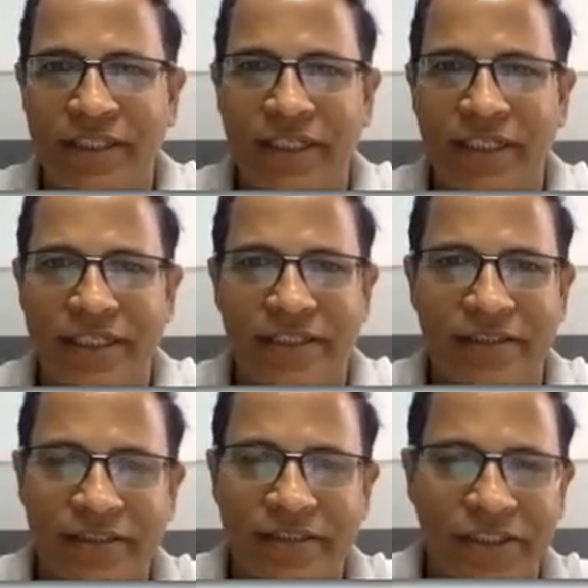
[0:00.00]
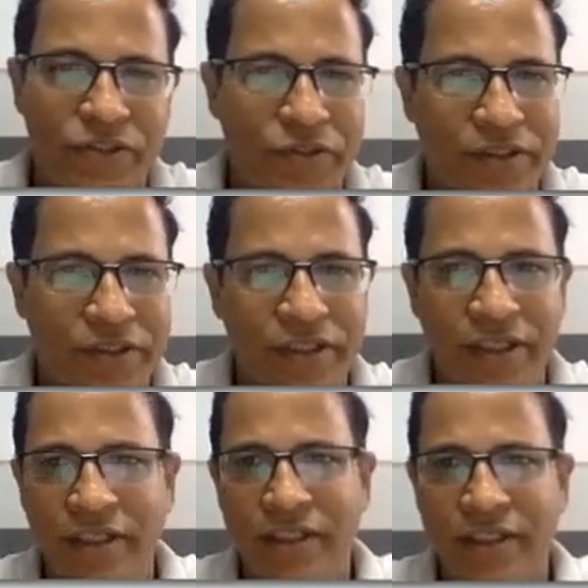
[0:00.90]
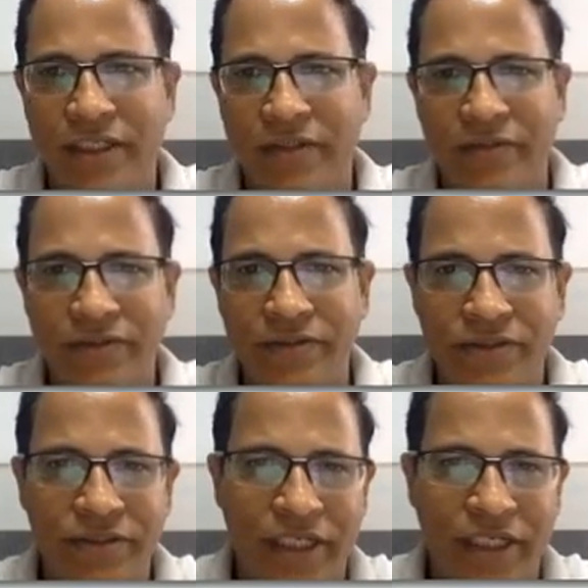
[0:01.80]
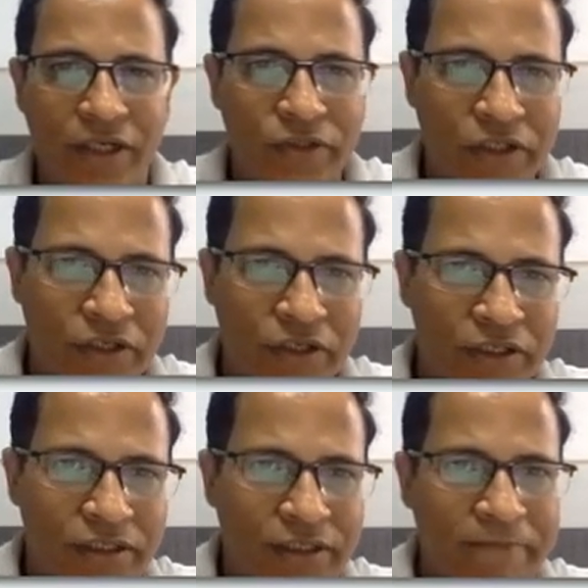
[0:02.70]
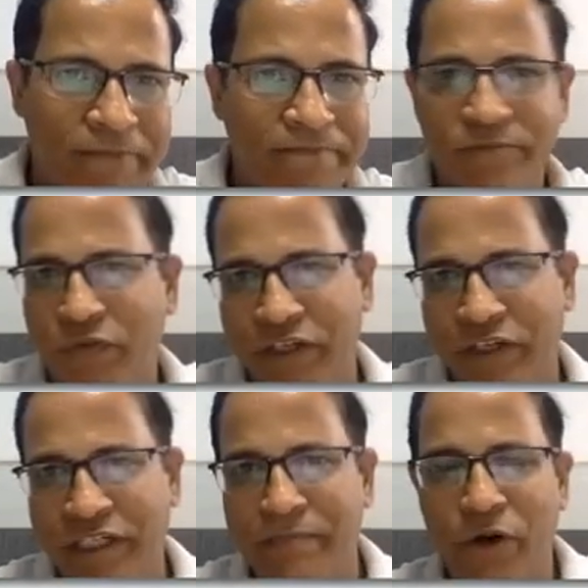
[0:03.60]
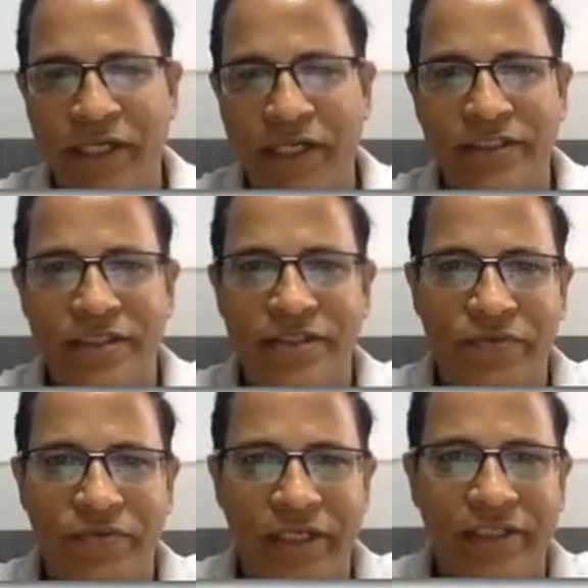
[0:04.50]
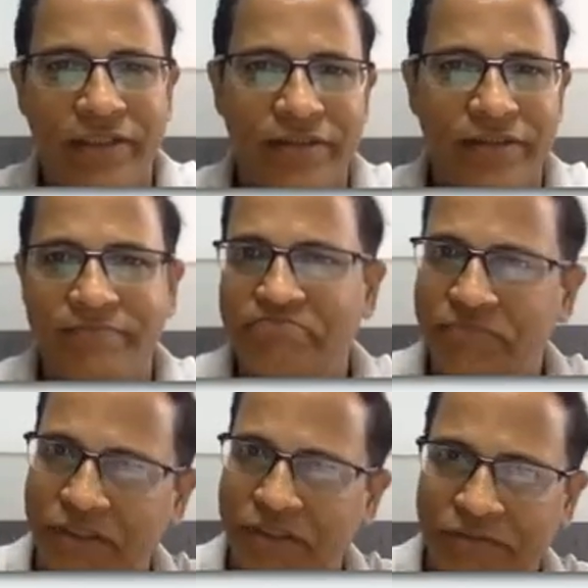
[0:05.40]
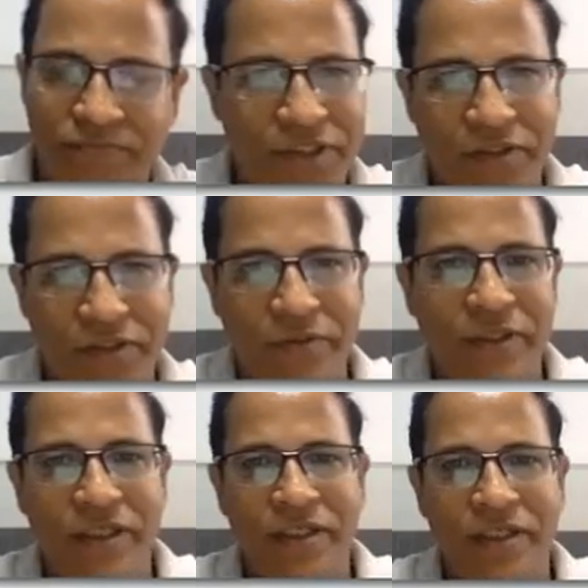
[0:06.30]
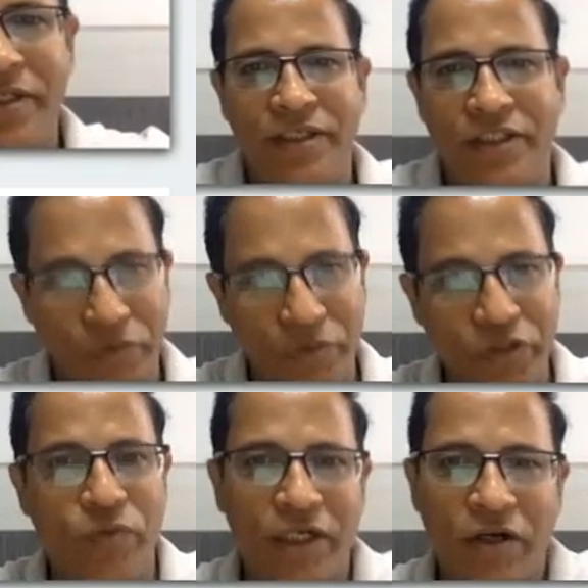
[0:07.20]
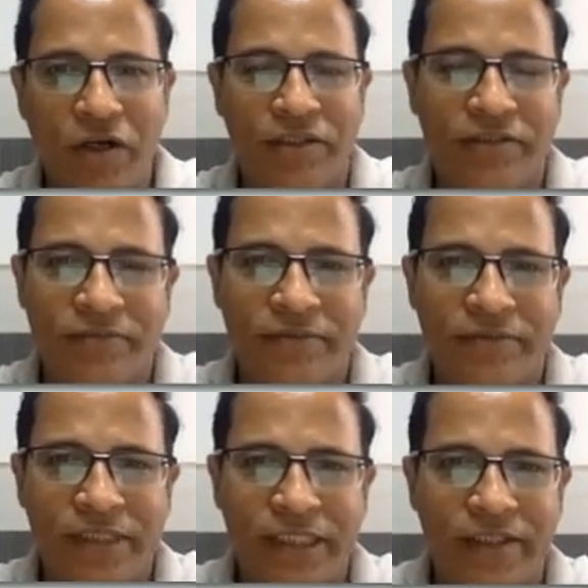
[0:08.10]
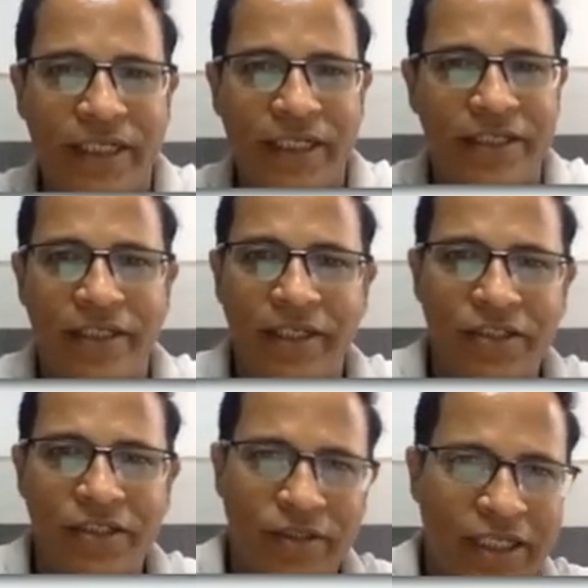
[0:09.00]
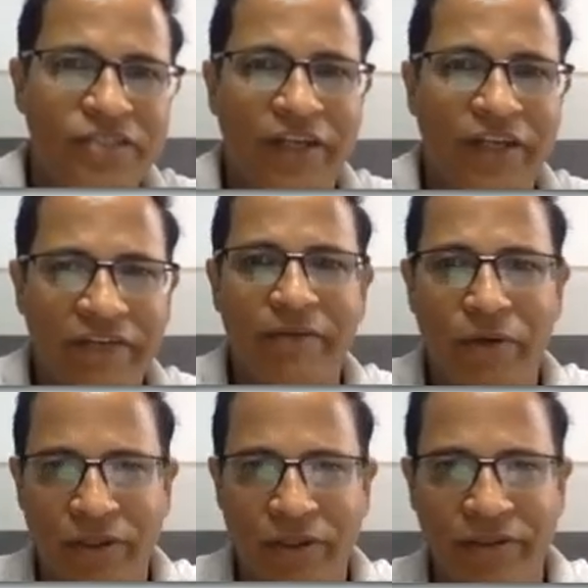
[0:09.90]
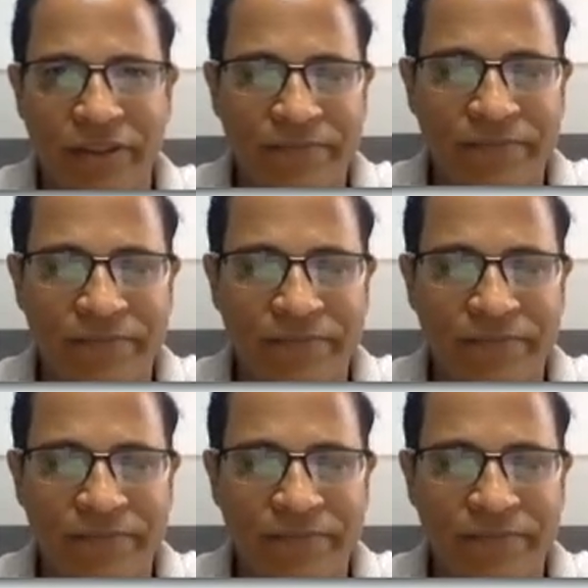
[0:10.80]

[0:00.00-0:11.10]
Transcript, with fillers: right you should you know check out your uh, weaker points where you know you need to work on right so that is very very important